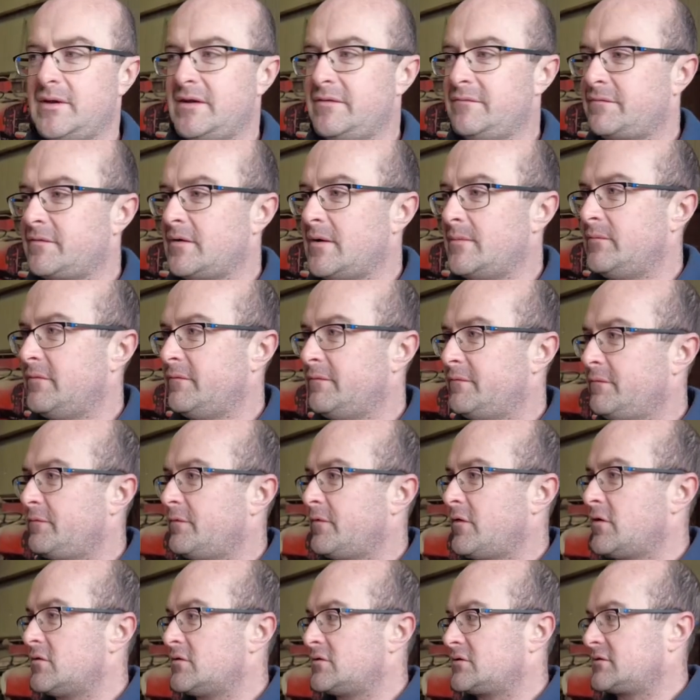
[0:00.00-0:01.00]
have been from the
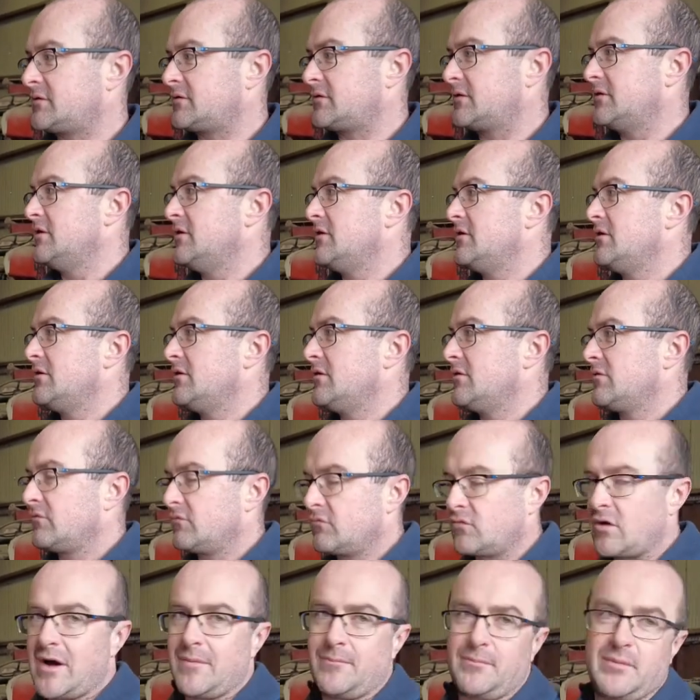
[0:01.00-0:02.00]
first
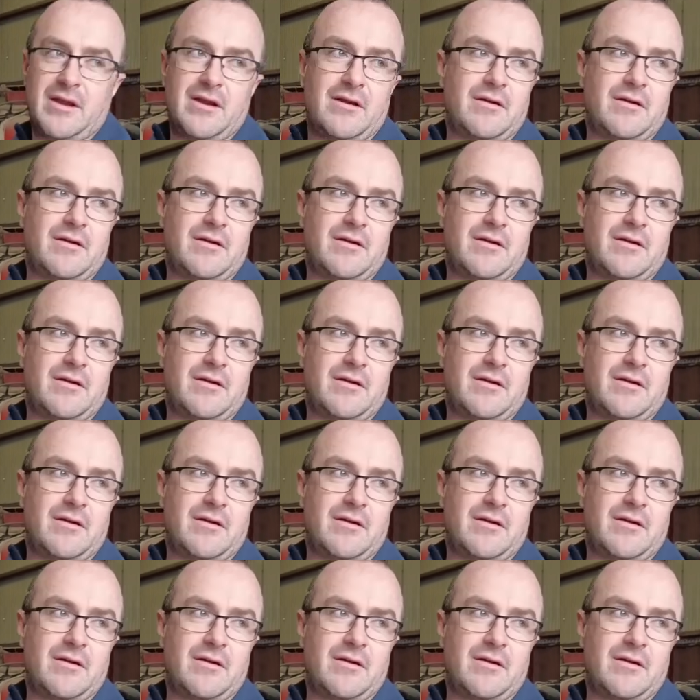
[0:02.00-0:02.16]
crop